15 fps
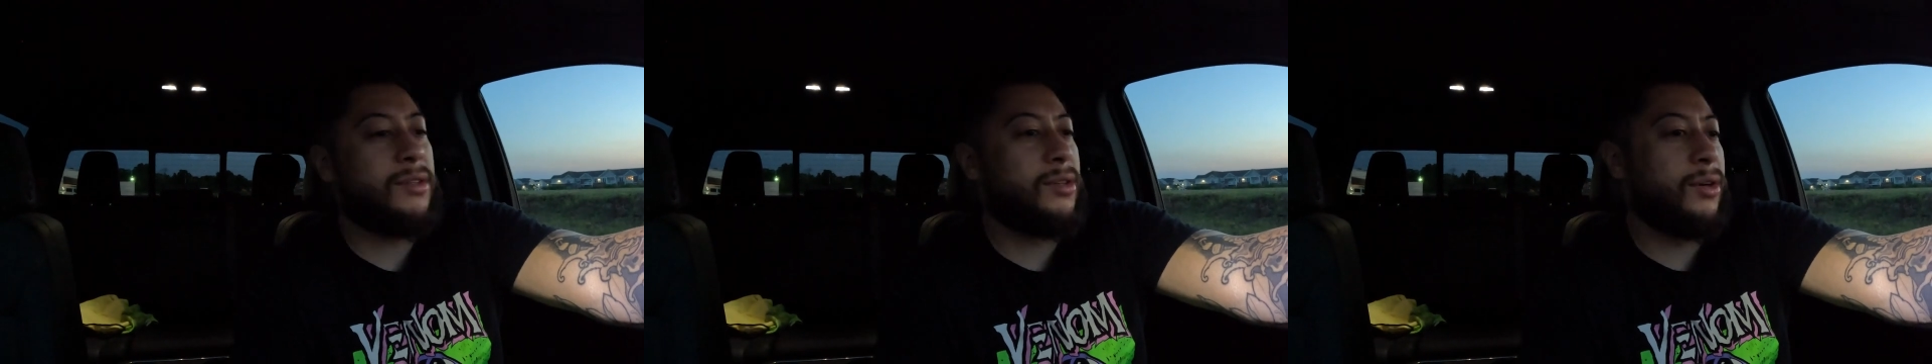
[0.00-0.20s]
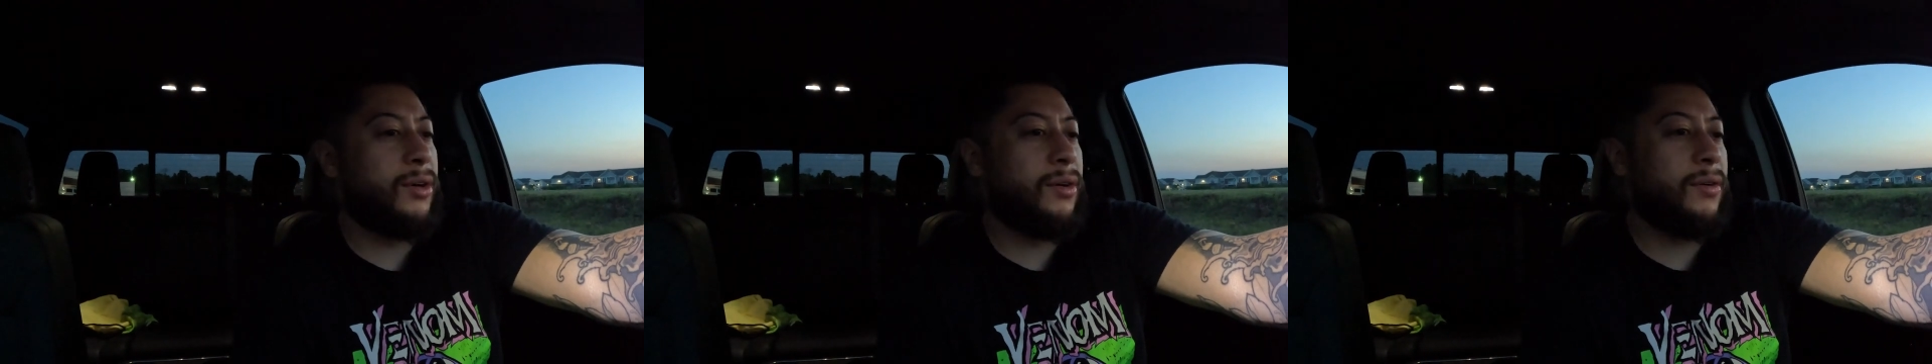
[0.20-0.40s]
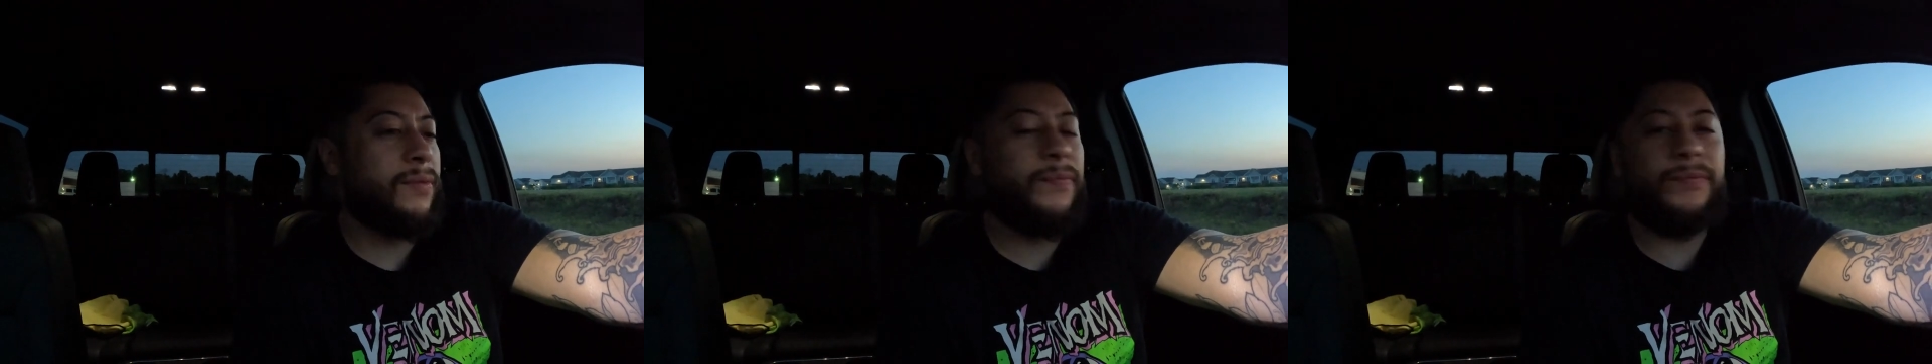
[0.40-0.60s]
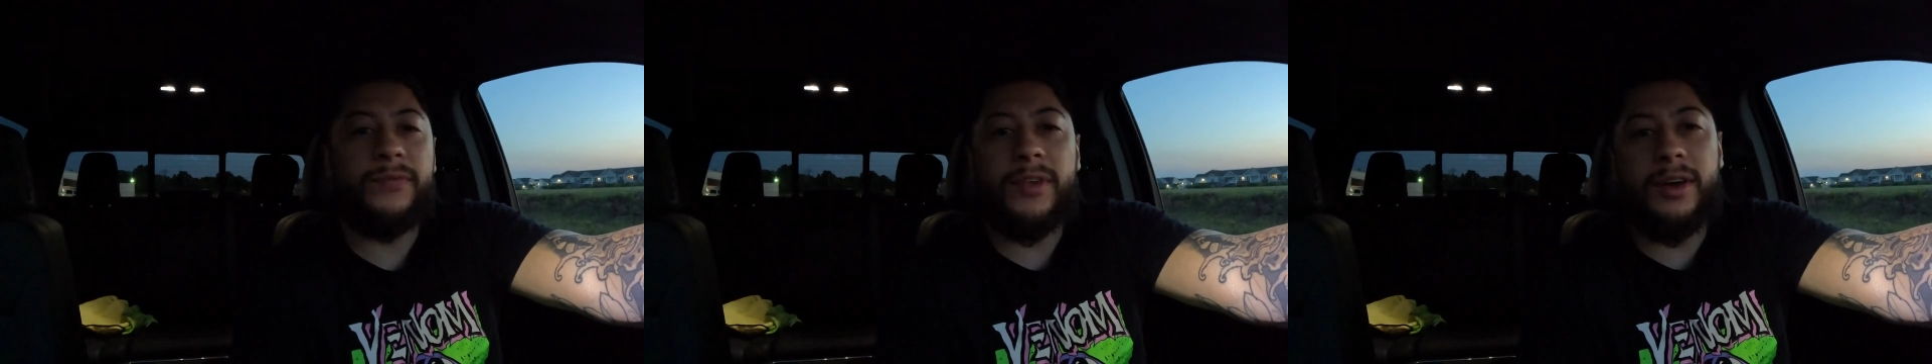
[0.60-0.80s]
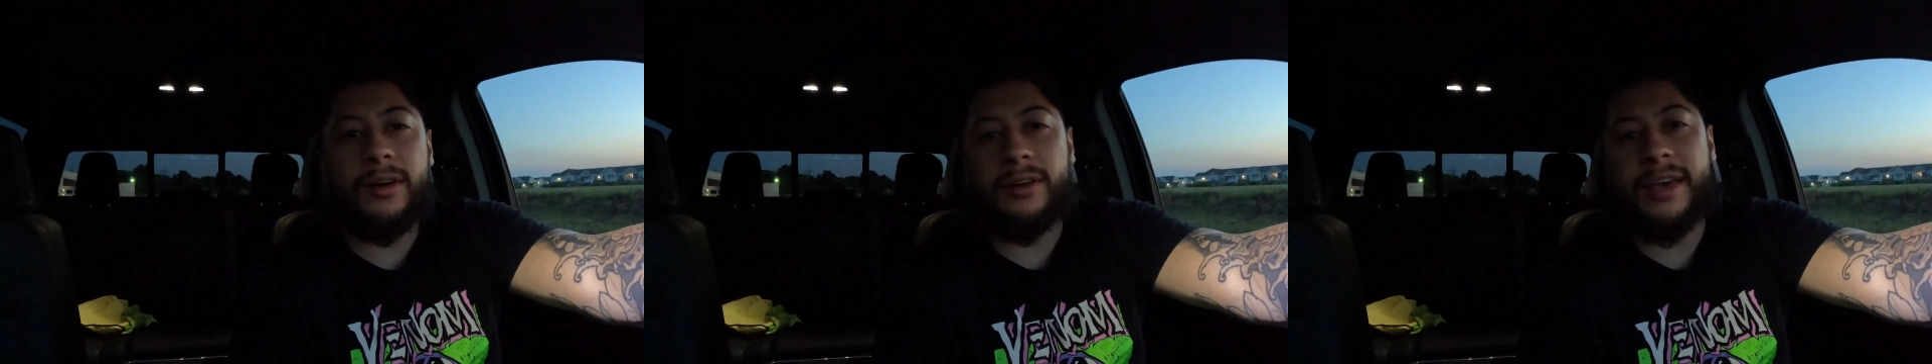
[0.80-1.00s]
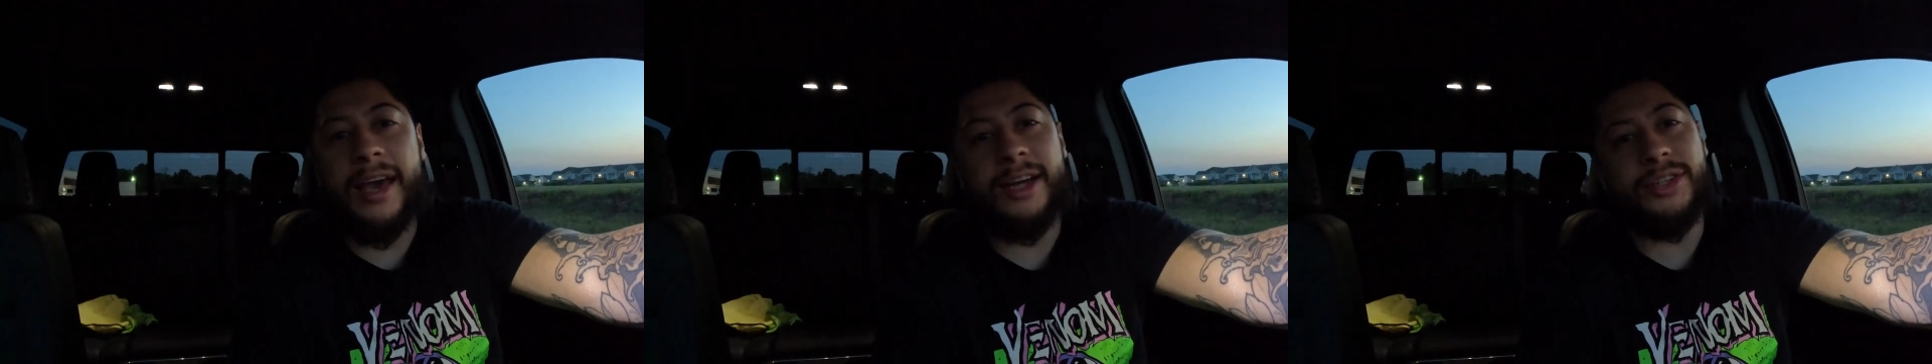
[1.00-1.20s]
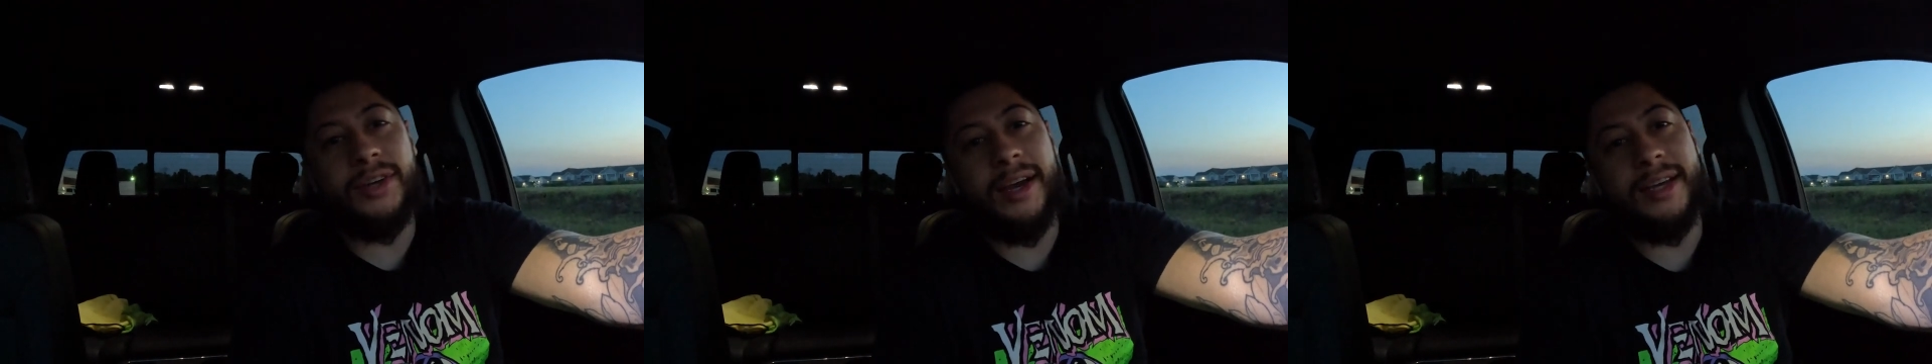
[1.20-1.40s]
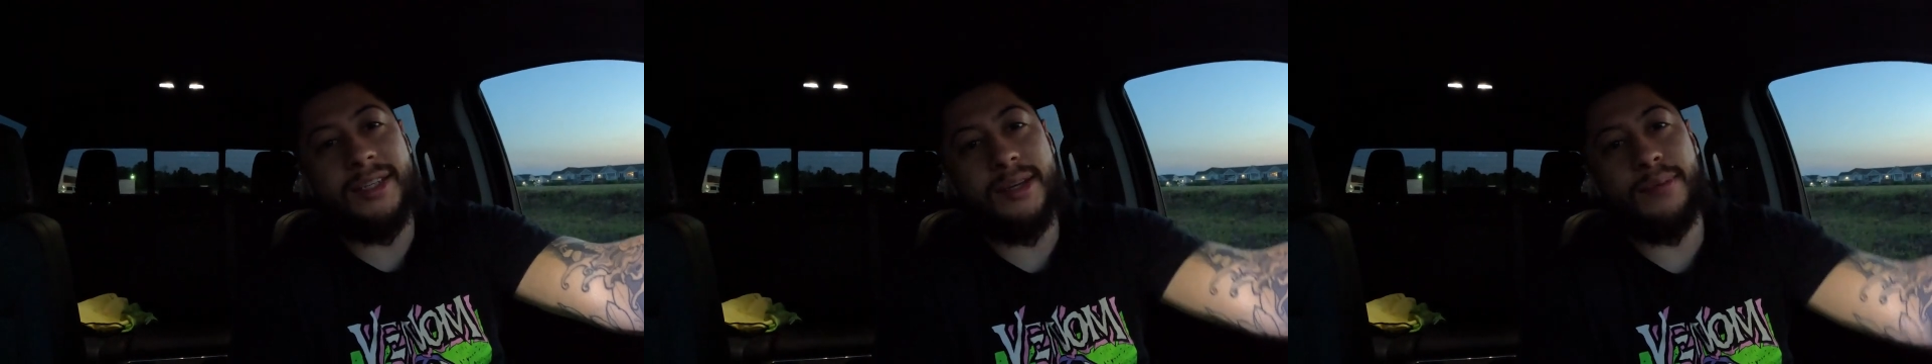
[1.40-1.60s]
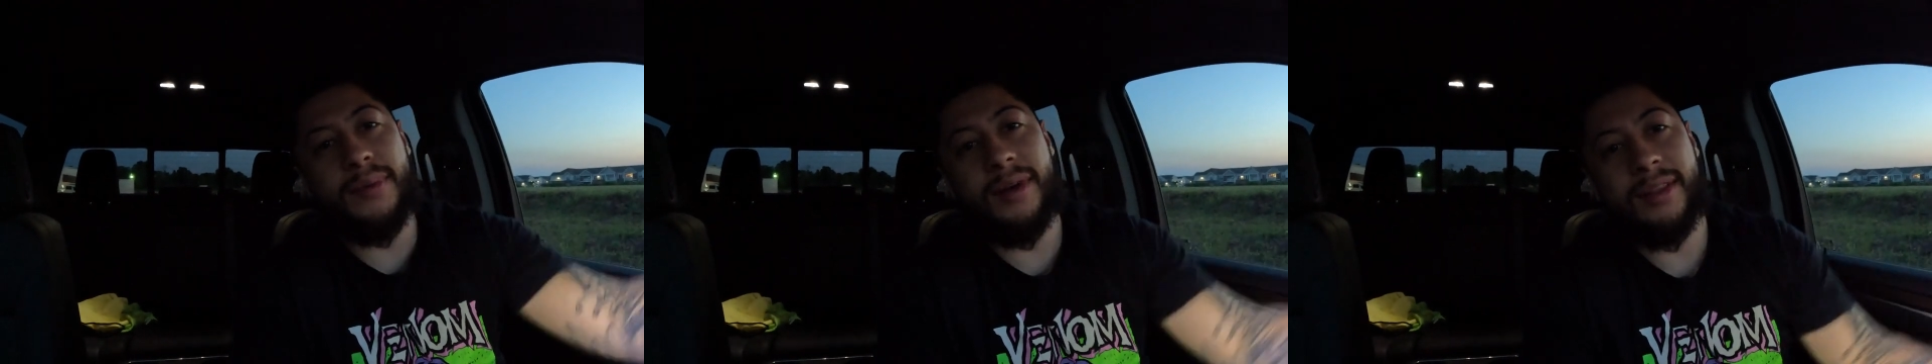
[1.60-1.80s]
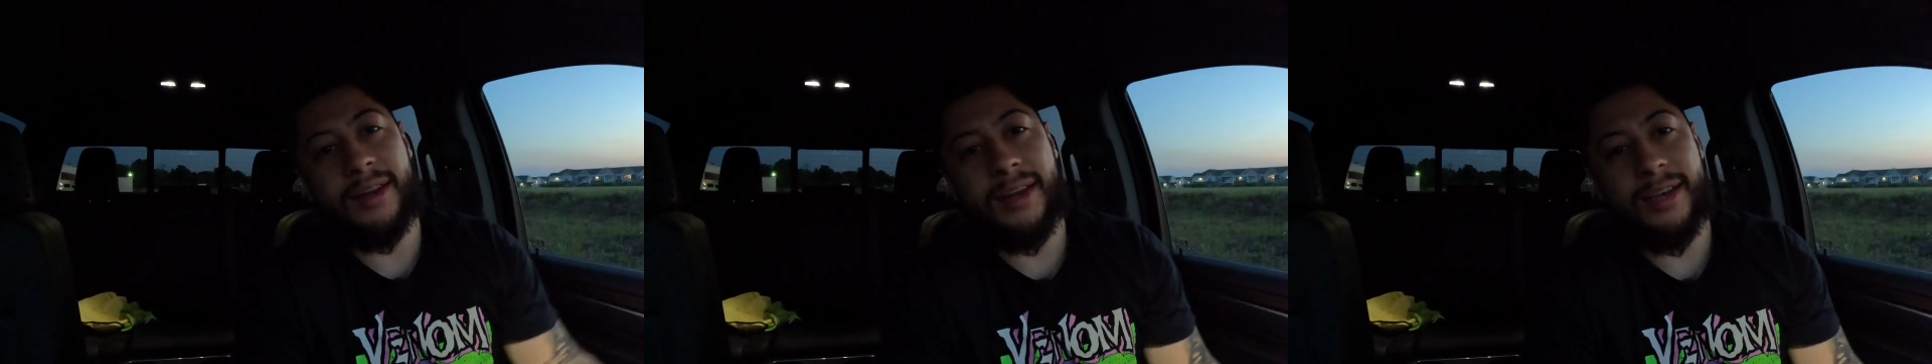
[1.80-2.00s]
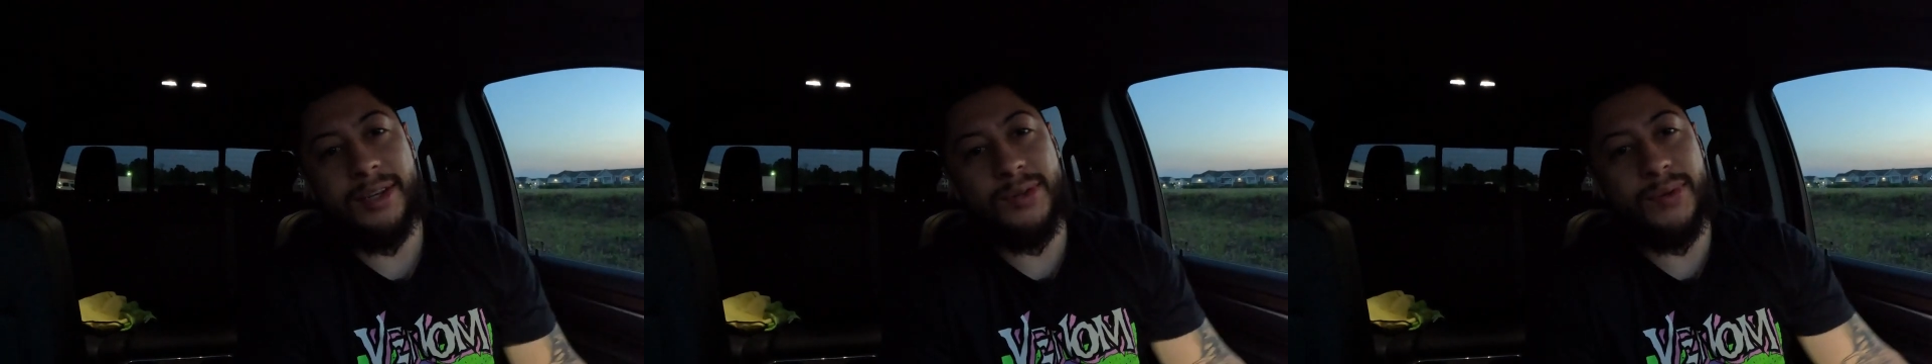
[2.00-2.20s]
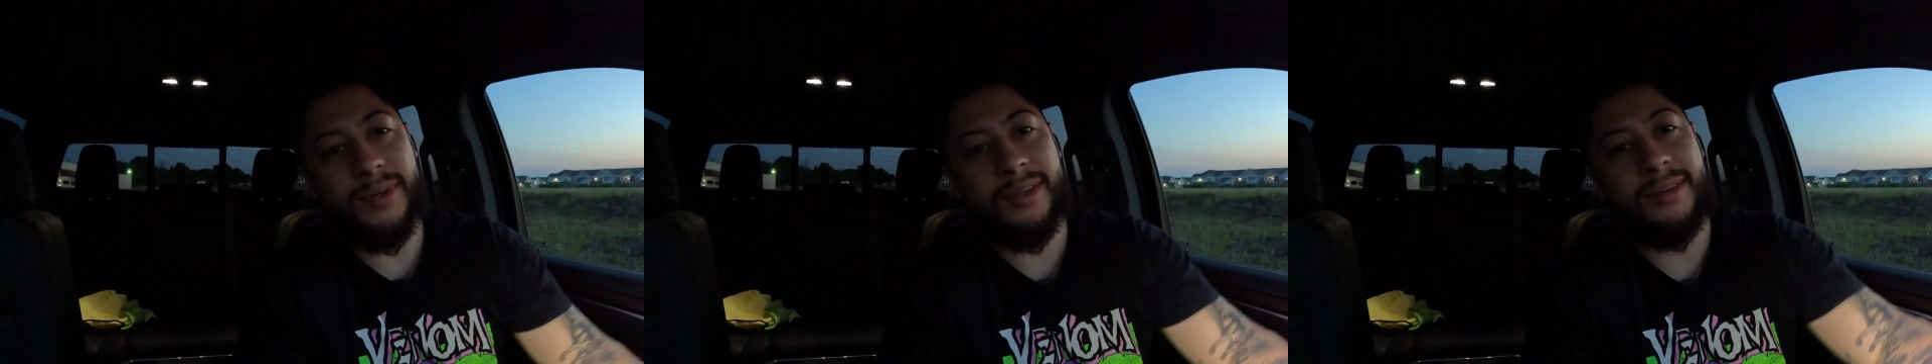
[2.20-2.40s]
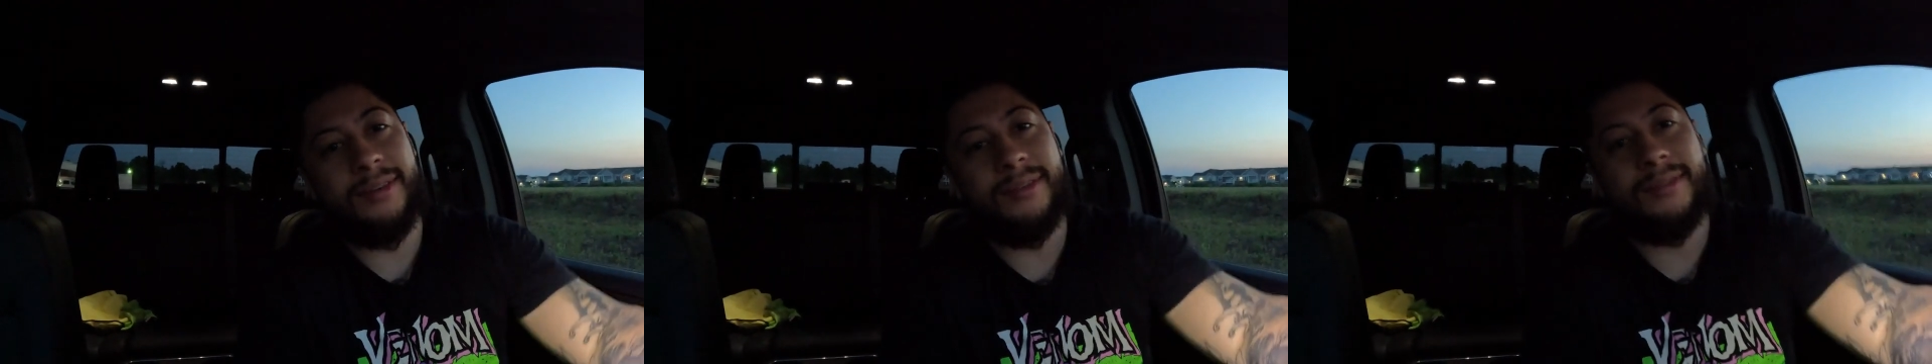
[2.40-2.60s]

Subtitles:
So I'll catch you guys up on the next one.